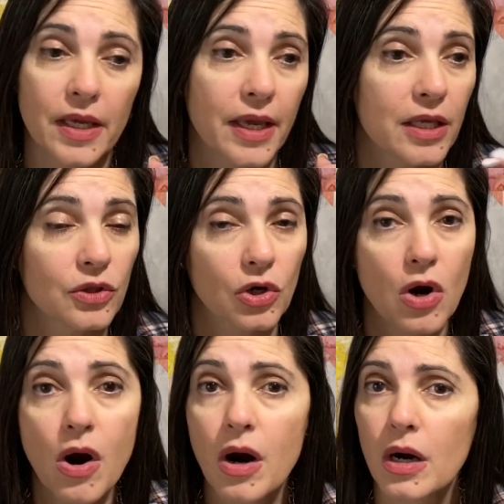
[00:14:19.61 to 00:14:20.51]
in the
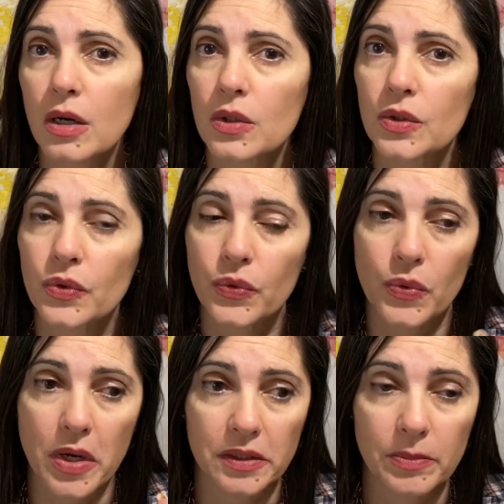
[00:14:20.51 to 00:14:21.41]
car or
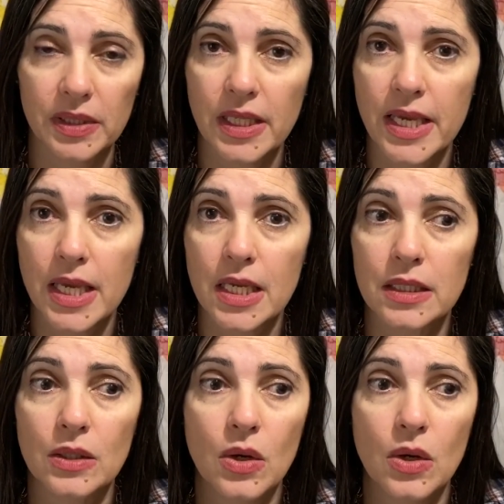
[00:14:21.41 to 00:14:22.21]
on a plane